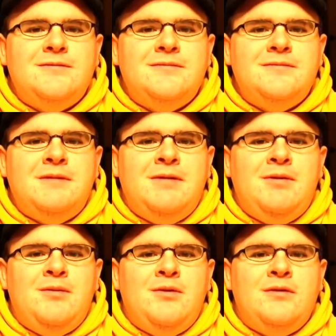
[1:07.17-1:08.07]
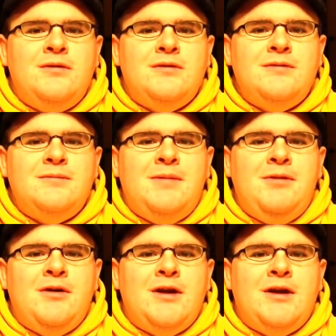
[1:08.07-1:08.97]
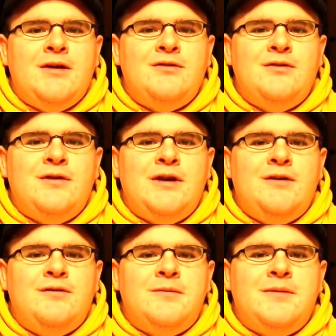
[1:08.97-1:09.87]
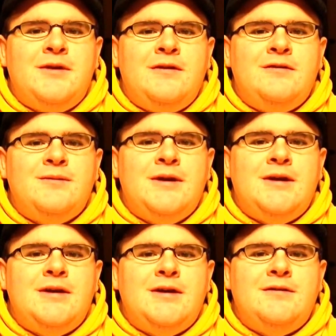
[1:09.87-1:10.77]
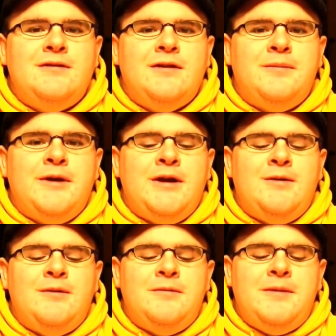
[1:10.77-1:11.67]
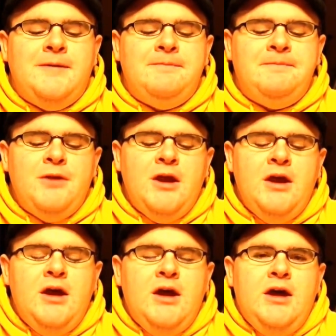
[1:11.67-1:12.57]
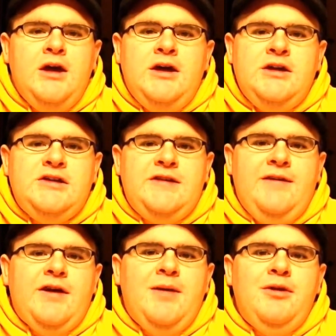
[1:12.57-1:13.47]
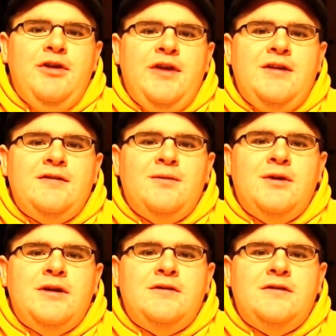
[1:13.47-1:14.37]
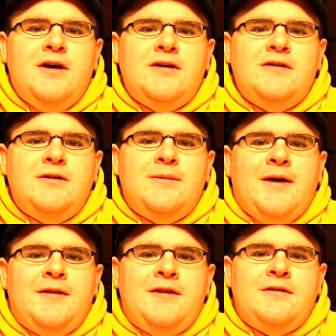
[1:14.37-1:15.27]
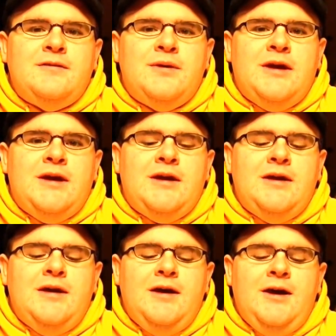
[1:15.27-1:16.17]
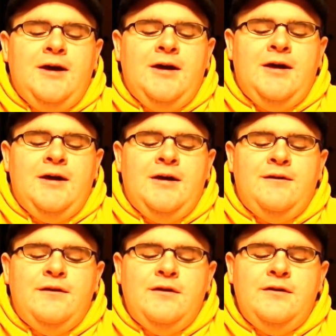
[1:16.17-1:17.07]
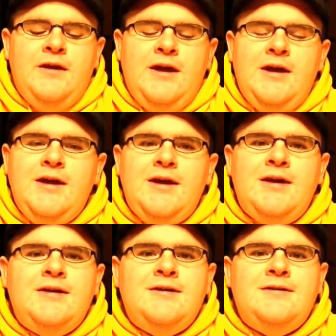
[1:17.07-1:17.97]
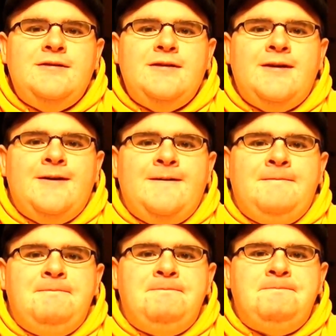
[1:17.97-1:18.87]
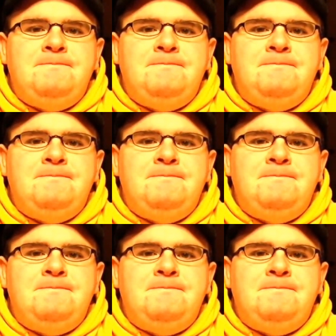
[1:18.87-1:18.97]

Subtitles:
Maybe you'll get an extra video from me this week celebrating with me. Just have a couple of things I wanted to talk to you about this week. First thing is I